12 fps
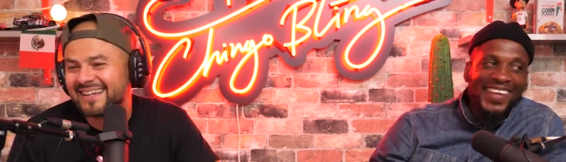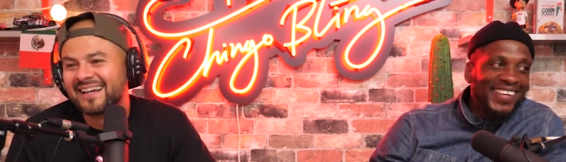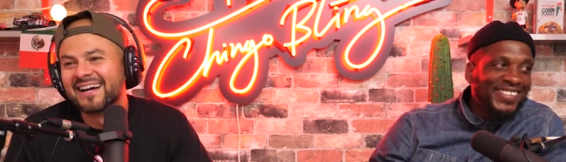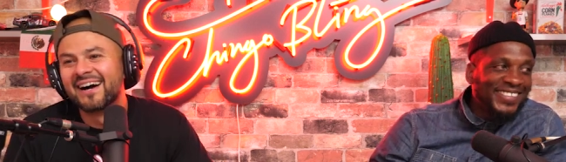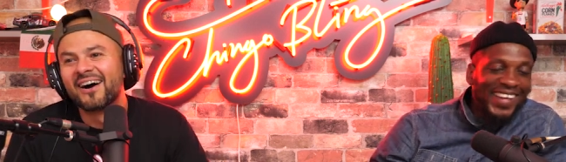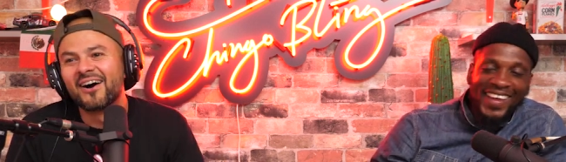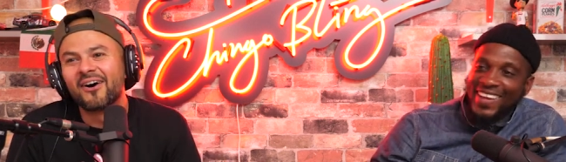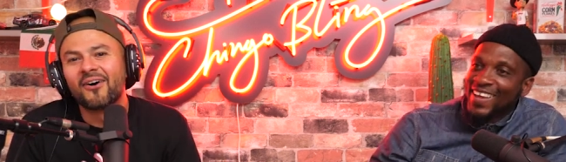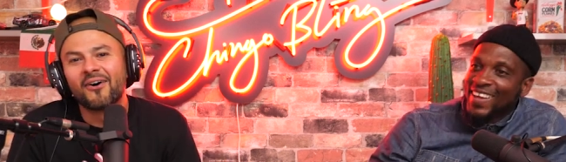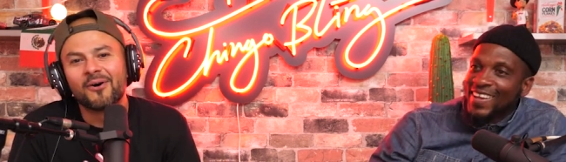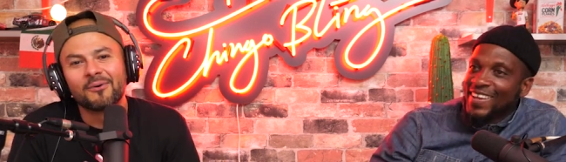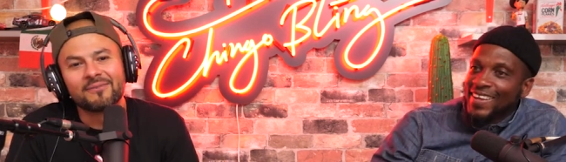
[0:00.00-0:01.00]
Speaker 1: It's like
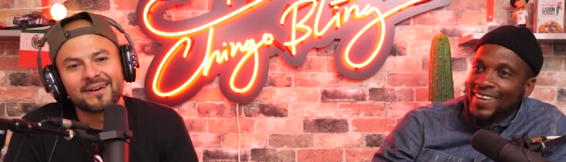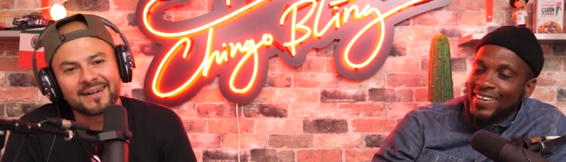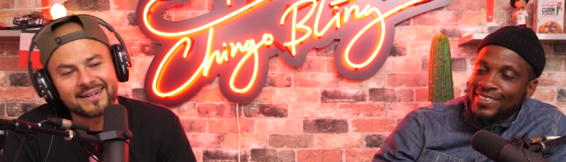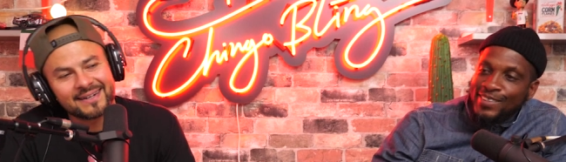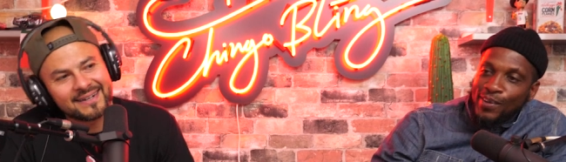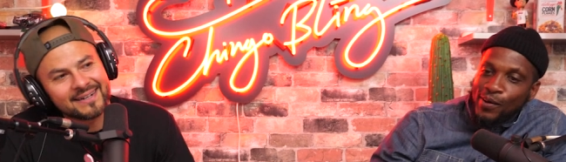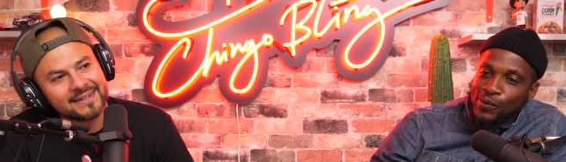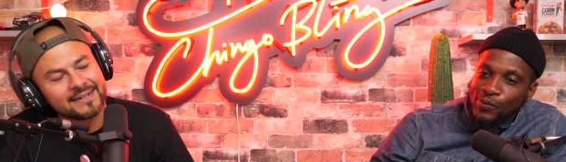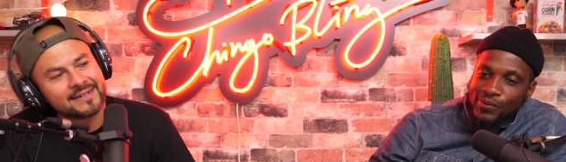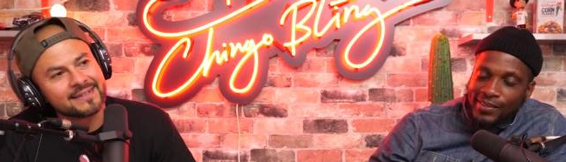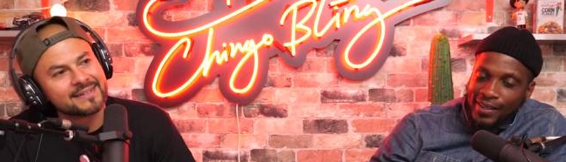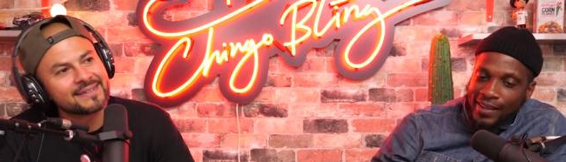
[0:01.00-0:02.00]
oh my it's God. The
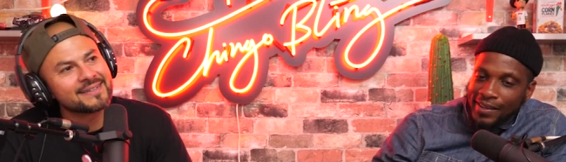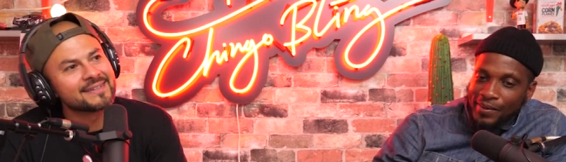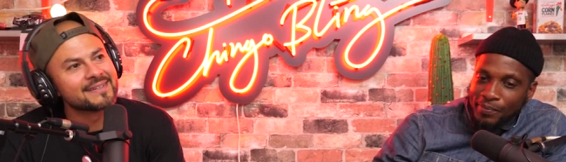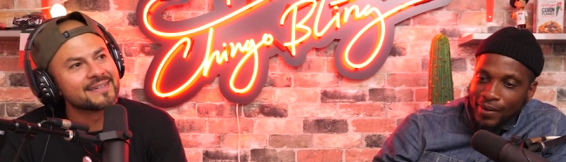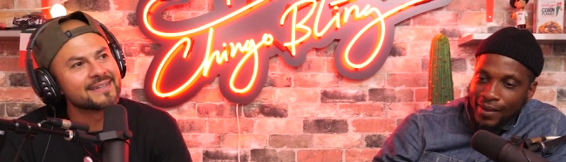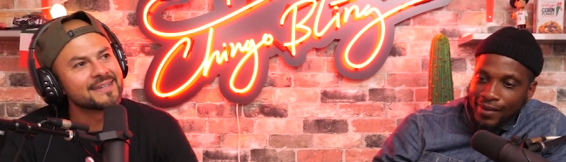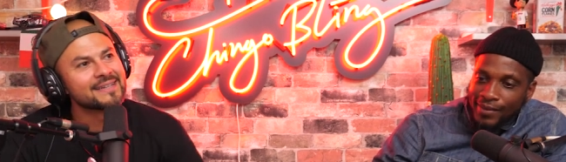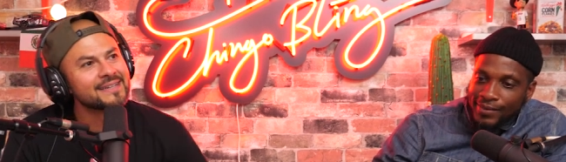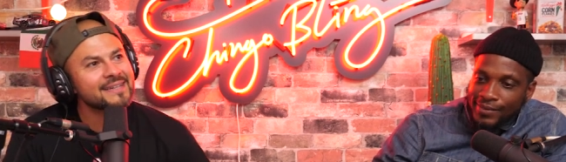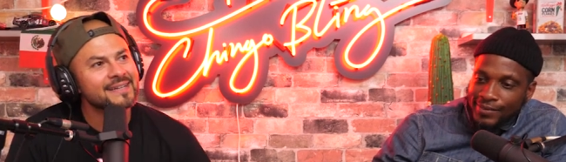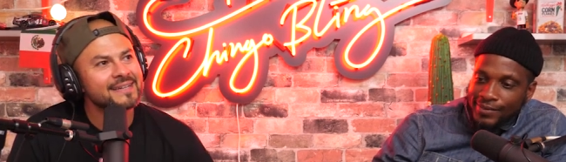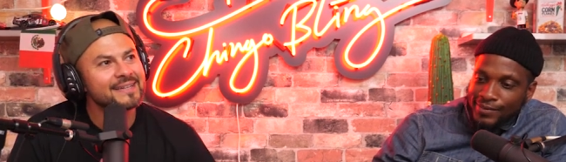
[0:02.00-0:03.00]
whole thing,
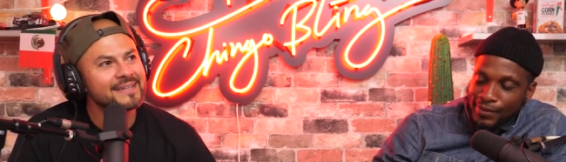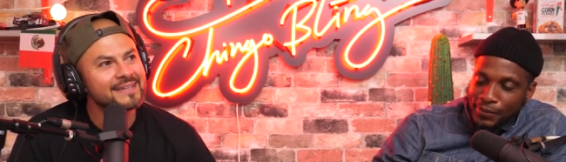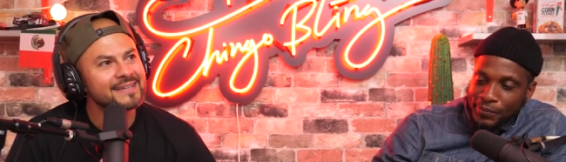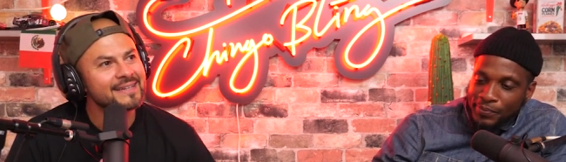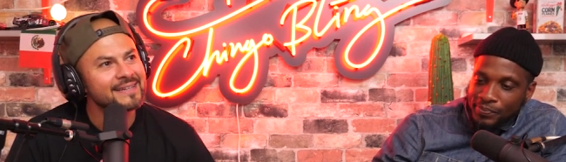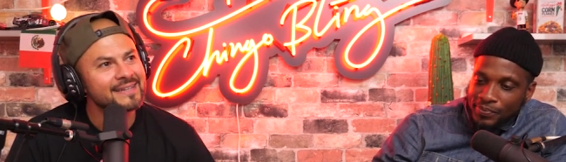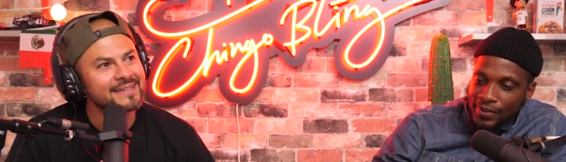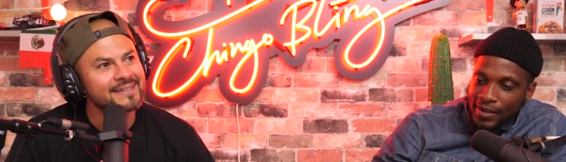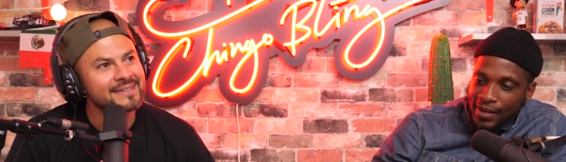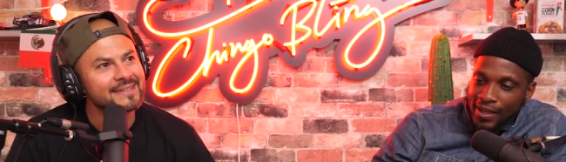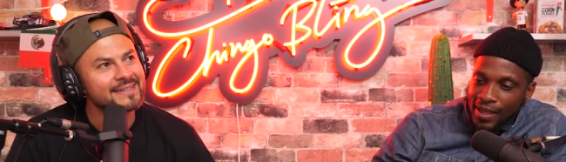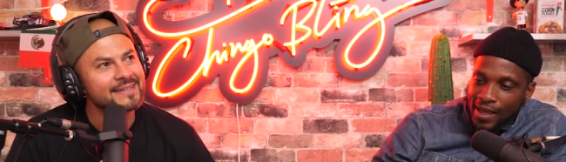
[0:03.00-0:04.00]
man. So
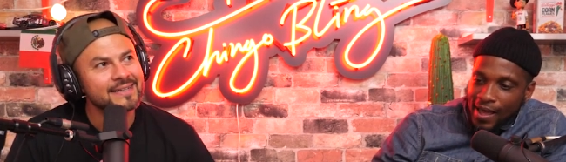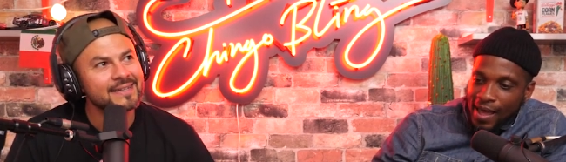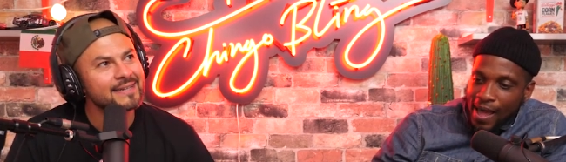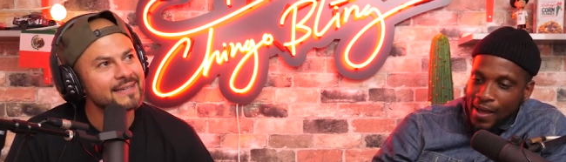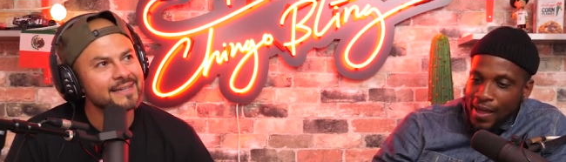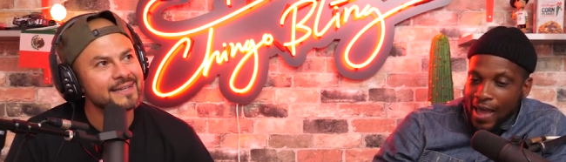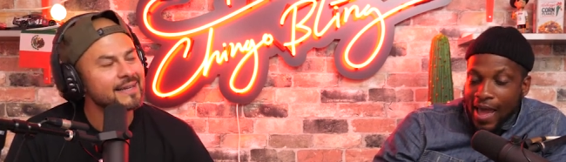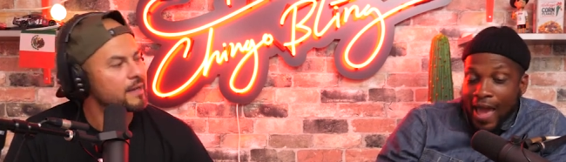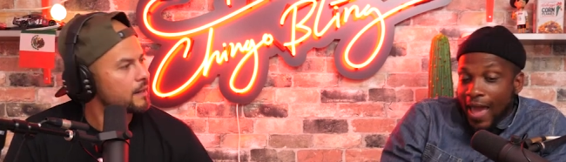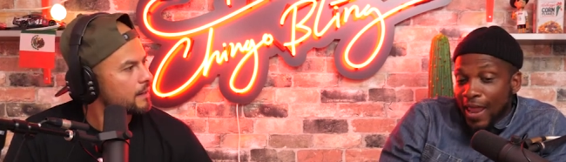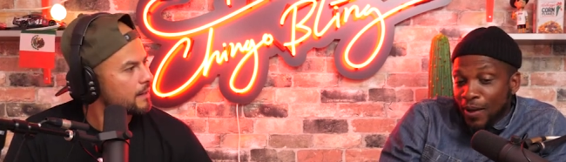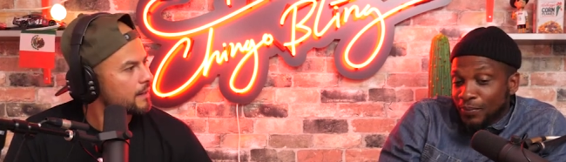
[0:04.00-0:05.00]
I, I
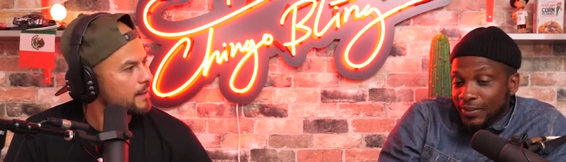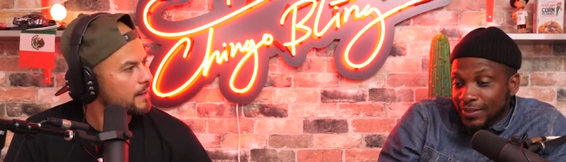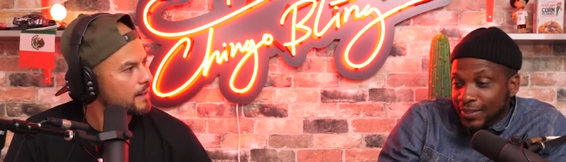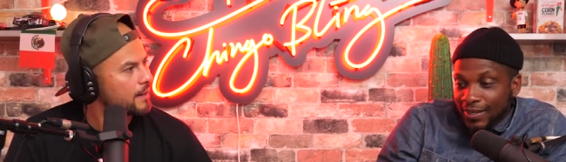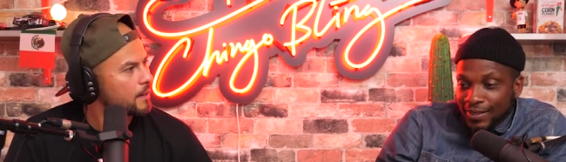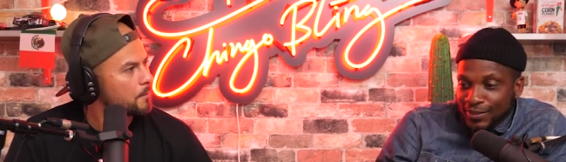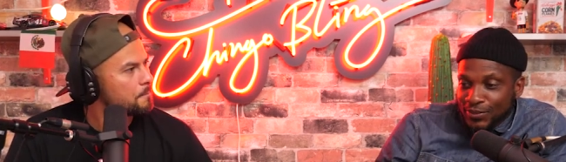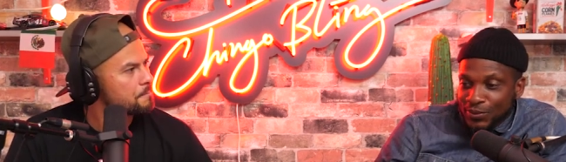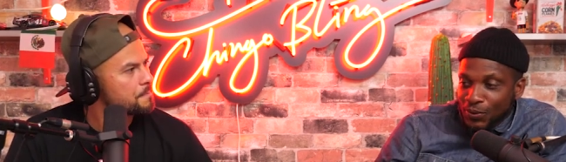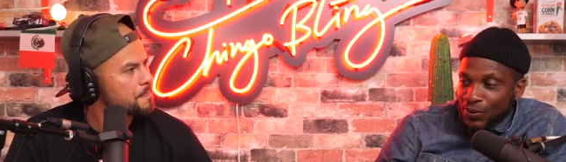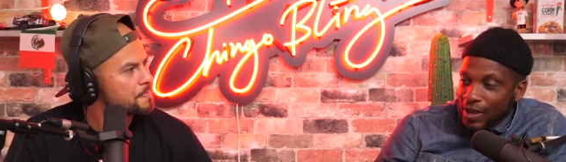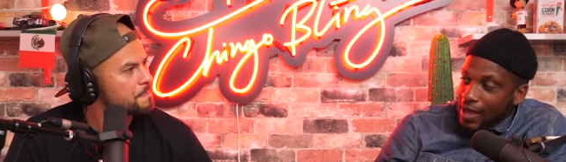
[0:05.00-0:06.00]
and I was just telling a
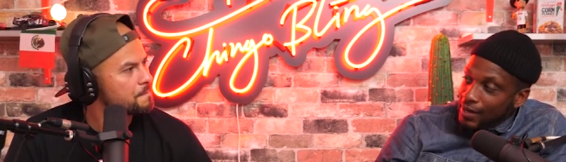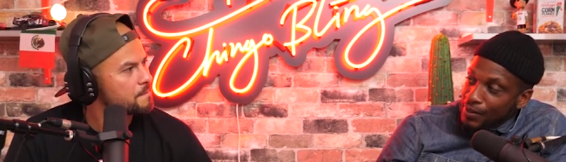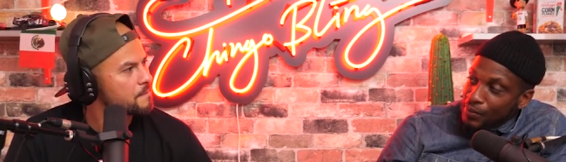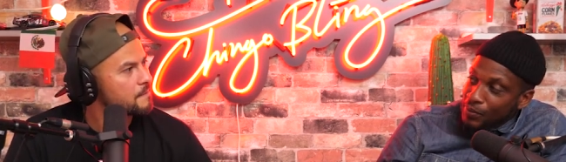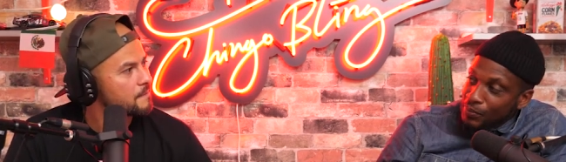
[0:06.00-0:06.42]
story. I didn't know